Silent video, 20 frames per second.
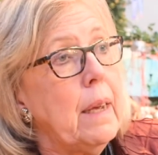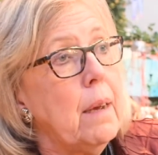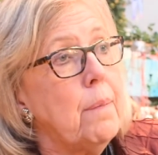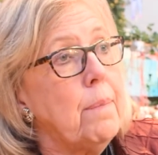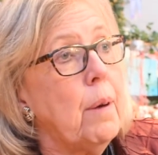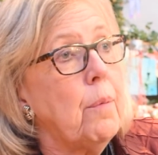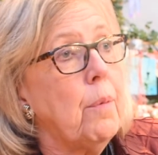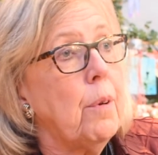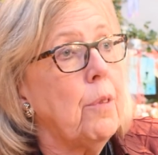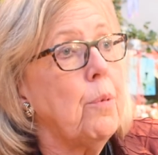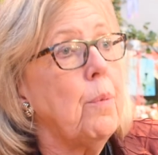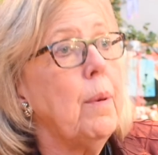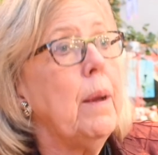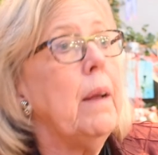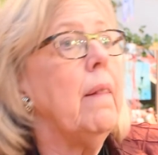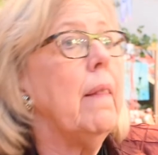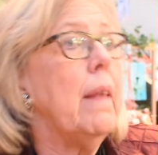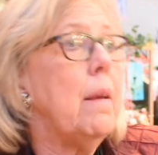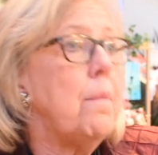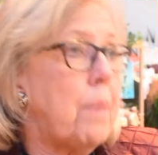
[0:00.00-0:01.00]
but with real
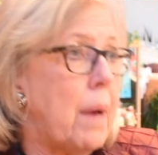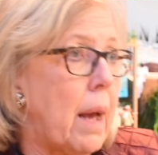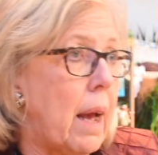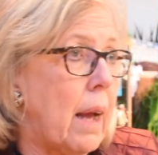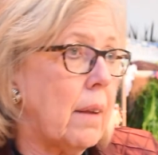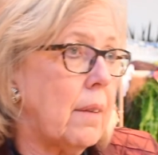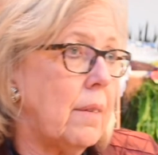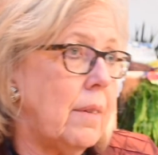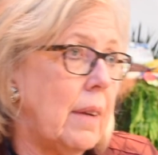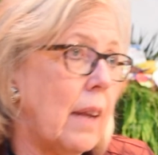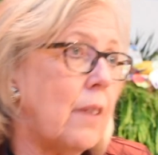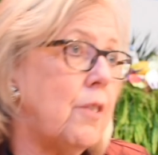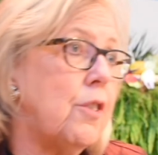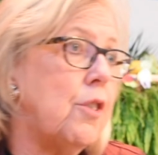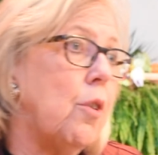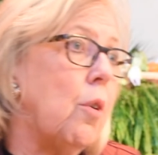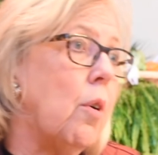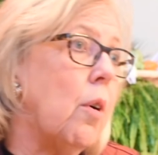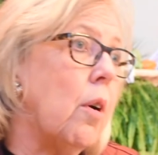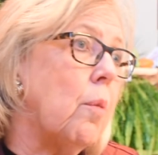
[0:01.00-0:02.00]
impacts next
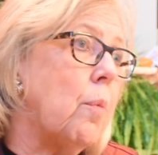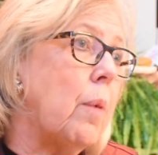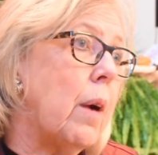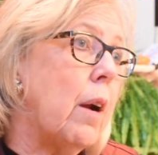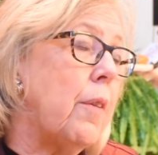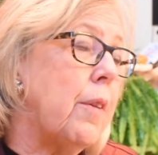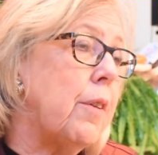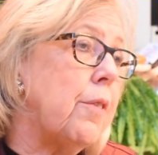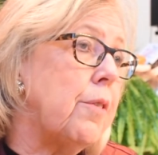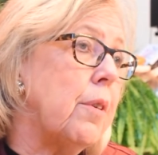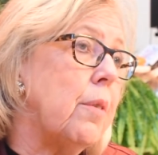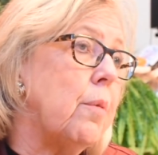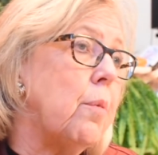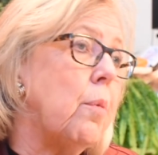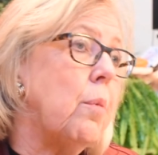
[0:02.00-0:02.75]
door, where there's a